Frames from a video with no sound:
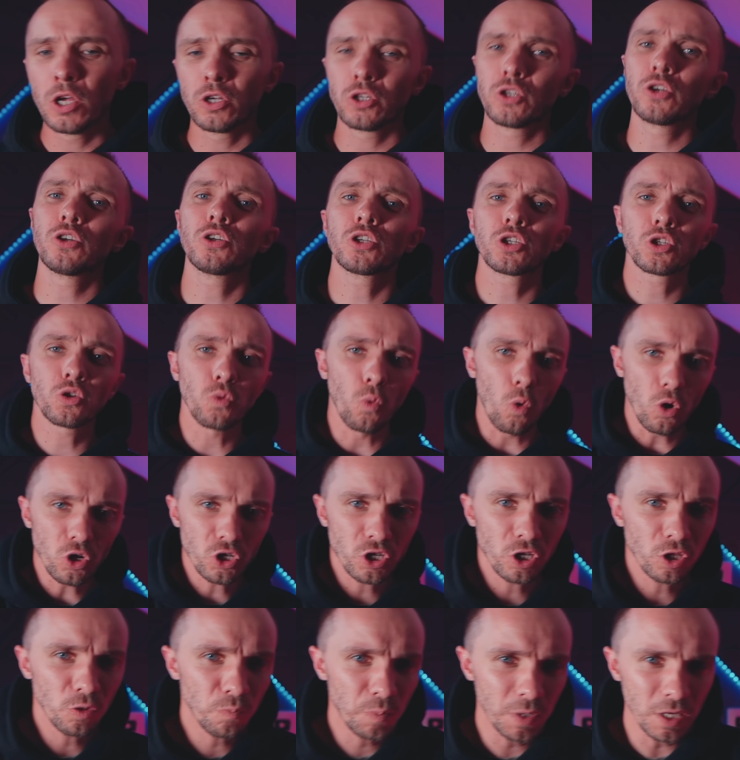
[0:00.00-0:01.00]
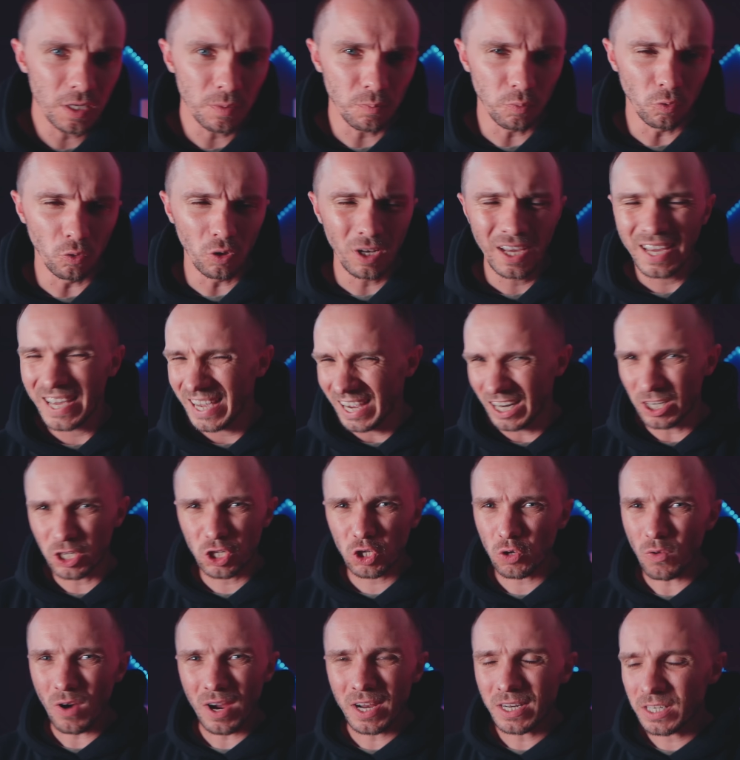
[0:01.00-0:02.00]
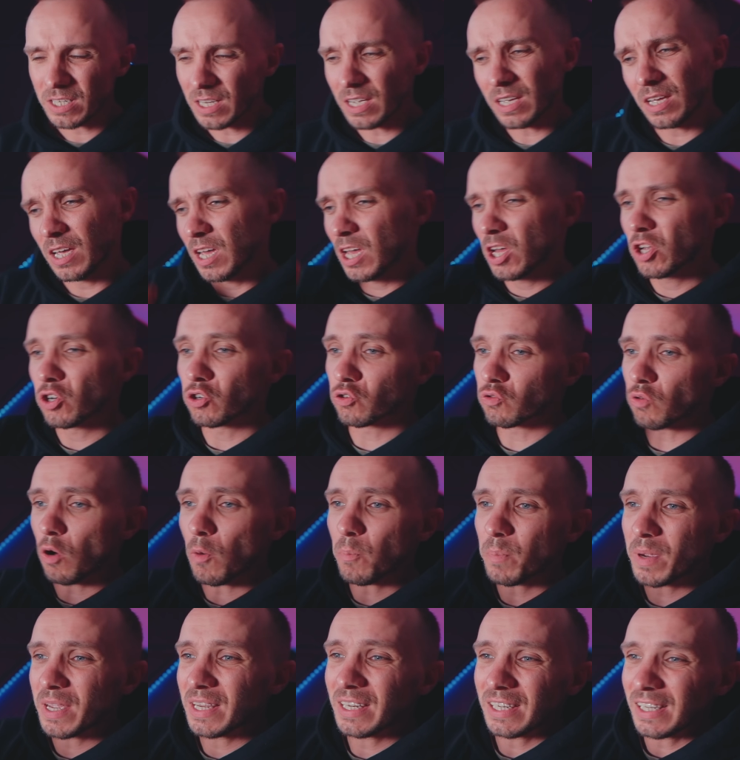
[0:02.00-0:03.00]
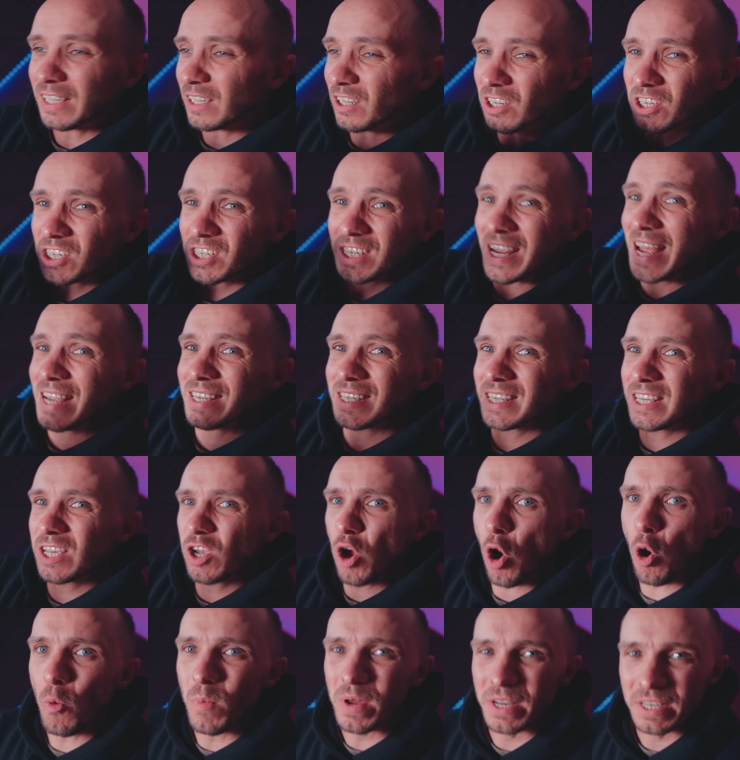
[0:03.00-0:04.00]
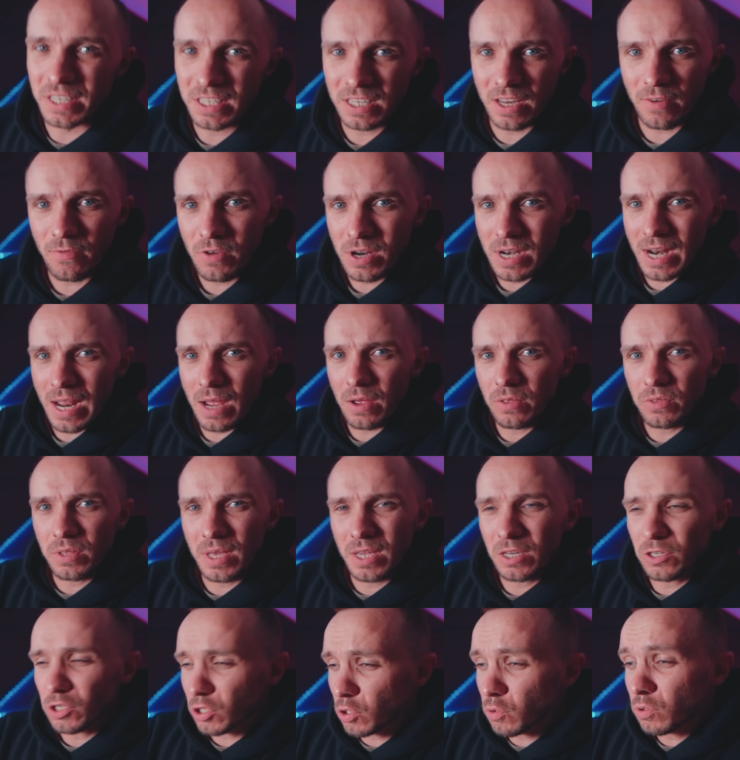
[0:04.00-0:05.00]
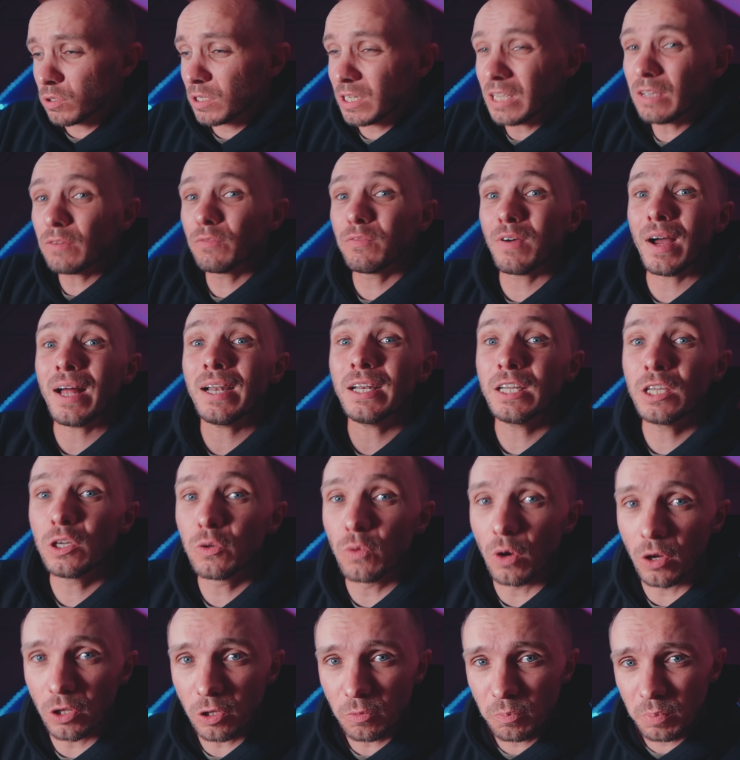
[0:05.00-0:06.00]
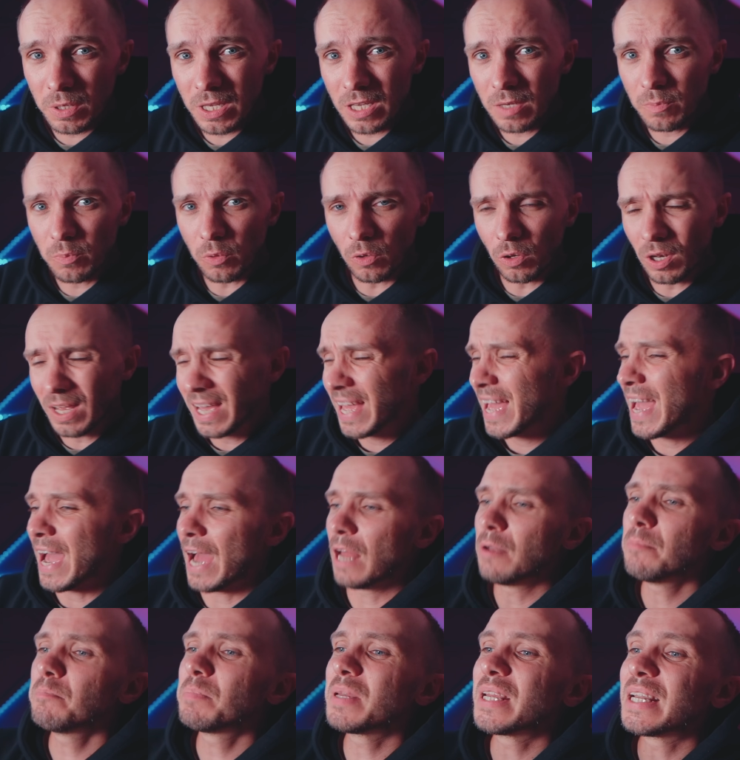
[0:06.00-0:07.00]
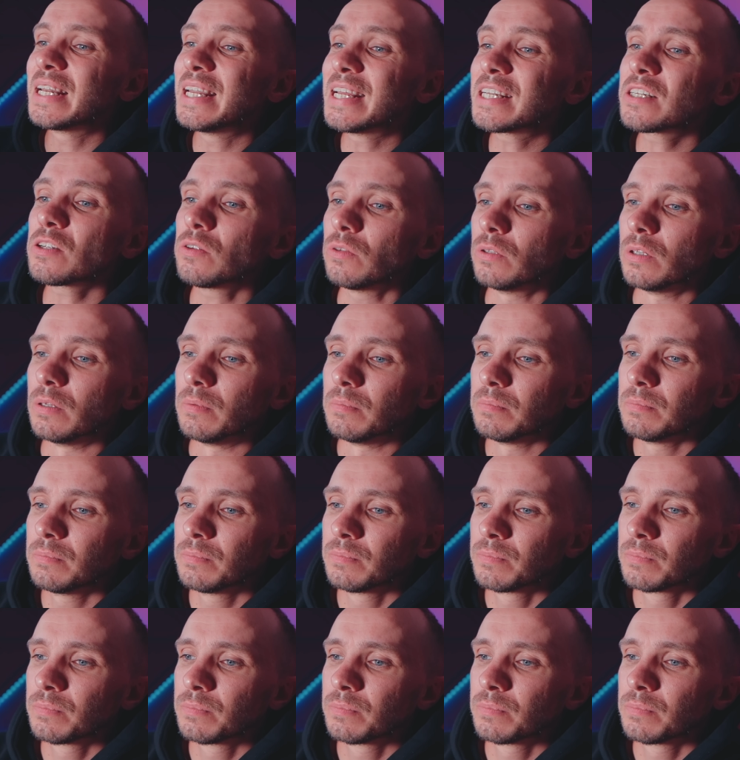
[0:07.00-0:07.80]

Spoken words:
to squash other people and try to drop in little sassy comments every now and then to devalue other people and belittle them,